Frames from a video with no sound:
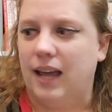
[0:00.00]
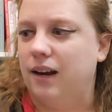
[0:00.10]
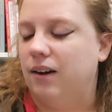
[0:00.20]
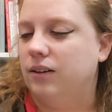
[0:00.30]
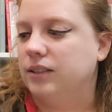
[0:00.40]
it
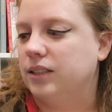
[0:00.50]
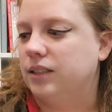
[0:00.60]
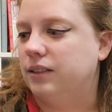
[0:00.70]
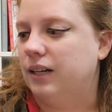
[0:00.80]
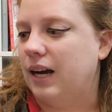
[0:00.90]

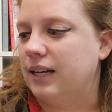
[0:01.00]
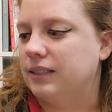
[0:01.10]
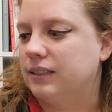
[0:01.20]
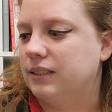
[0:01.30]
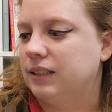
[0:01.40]
also
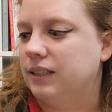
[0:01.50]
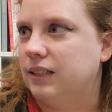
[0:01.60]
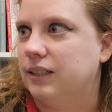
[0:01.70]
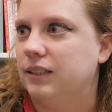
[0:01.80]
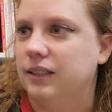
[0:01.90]

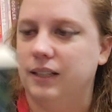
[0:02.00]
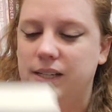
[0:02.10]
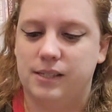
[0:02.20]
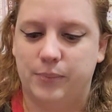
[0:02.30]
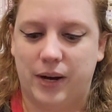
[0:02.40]
is
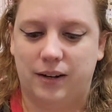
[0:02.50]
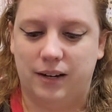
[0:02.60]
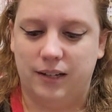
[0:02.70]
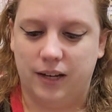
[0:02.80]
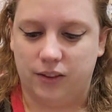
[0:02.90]
about
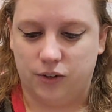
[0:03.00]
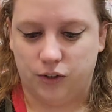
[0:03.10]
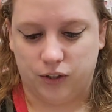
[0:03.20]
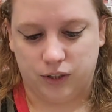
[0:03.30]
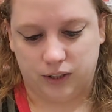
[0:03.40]
another
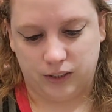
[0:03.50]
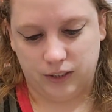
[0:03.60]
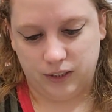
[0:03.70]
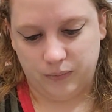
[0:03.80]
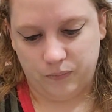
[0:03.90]
girl
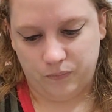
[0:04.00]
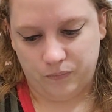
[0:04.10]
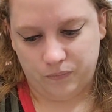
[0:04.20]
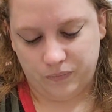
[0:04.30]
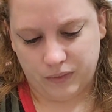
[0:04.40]

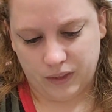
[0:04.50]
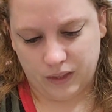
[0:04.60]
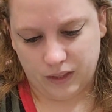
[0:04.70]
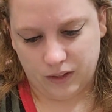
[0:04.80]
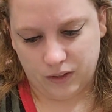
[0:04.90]

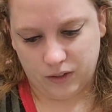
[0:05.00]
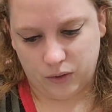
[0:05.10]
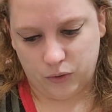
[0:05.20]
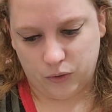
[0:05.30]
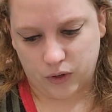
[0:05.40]
who
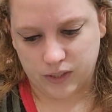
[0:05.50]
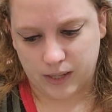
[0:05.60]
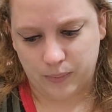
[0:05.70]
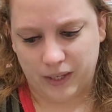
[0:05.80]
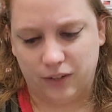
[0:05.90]
grows up
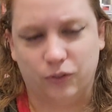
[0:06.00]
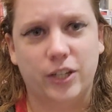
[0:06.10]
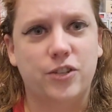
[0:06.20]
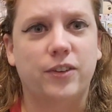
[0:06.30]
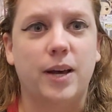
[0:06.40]
in a
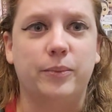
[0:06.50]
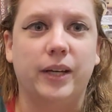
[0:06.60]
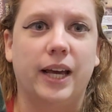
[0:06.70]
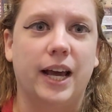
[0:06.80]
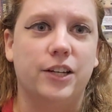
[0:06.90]
rich
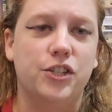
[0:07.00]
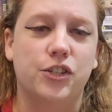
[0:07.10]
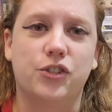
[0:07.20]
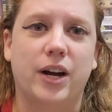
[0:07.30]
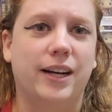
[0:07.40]
family and she's
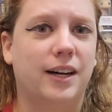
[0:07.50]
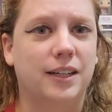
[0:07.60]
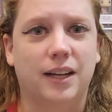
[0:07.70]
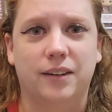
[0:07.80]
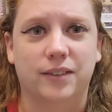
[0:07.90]
trying to
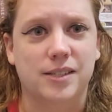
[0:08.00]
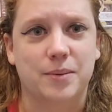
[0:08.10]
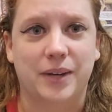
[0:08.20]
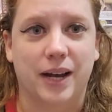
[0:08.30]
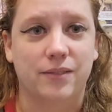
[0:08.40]
uncover some
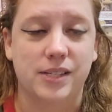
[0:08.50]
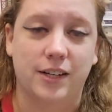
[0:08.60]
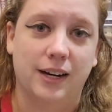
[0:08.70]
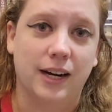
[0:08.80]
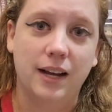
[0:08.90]
kind of
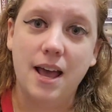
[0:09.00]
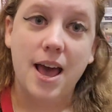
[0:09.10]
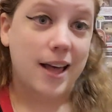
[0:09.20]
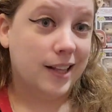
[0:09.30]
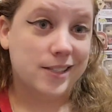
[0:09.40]
secret.
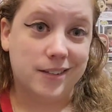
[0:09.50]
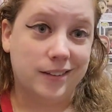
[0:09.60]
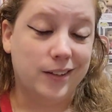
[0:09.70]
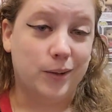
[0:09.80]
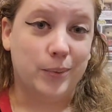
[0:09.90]
That's all I
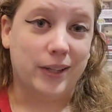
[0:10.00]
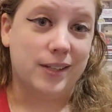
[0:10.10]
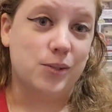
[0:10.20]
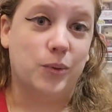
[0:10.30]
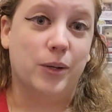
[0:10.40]
know about
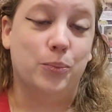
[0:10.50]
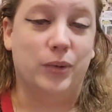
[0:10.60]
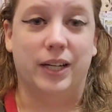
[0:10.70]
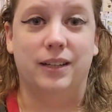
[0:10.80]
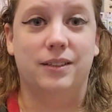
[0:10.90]
this one,
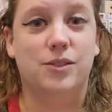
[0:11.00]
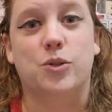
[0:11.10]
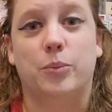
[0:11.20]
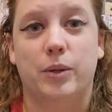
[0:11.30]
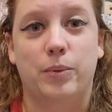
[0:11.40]
but so
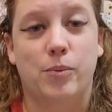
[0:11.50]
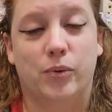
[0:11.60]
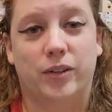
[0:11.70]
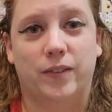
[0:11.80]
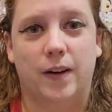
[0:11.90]
many people
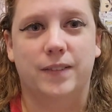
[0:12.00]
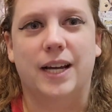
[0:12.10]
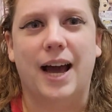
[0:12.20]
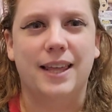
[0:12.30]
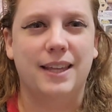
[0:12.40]
have loved it.
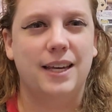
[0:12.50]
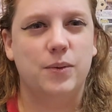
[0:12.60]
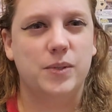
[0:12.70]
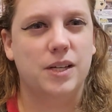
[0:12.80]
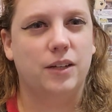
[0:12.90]
I think it
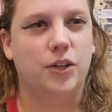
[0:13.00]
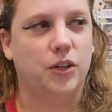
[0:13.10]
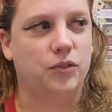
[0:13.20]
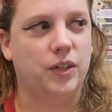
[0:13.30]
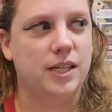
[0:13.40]
was on
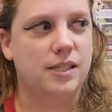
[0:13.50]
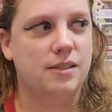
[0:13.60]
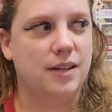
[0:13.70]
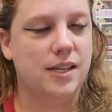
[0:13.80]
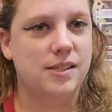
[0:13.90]
Goodreads'
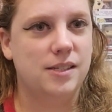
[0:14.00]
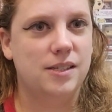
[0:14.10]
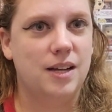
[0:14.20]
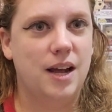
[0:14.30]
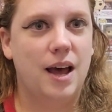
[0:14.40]
list
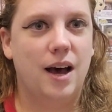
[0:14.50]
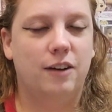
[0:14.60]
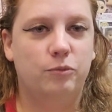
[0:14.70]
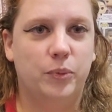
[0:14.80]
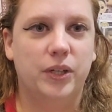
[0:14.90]

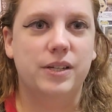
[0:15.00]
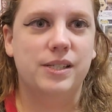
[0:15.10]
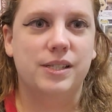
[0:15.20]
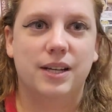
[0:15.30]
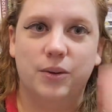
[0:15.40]
of
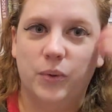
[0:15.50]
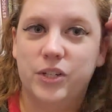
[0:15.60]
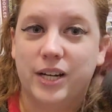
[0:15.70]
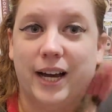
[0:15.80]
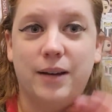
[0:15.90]
books, which
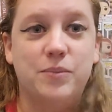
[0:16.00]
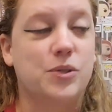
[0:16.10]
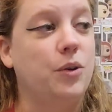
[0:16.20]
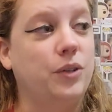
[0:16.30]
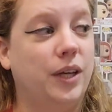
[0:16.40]
I am
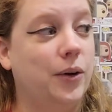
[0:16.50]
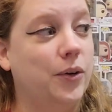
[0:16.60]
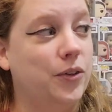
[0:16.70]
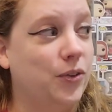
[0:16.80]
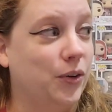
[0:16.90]
slowly
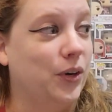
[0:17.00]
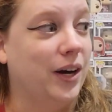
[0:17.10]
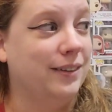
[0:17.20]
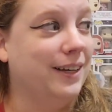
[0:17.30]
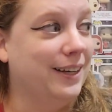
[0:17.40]
going through,
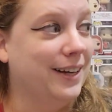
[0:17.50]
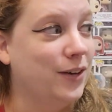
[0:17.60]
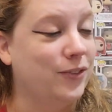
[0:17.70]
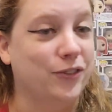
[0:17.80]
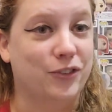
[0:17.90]
oddly
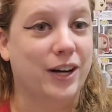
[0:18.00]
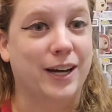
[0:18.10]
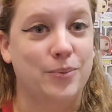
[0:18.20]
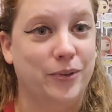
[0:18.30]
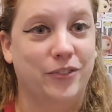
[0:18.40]
enough. I've read a
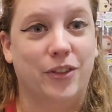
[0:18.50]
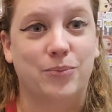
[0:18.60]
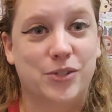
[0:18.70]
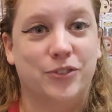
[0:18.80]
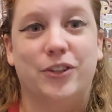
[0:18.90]
couple of them
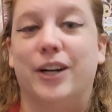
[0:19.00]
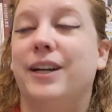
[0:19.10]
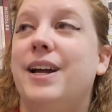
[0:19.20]
so far.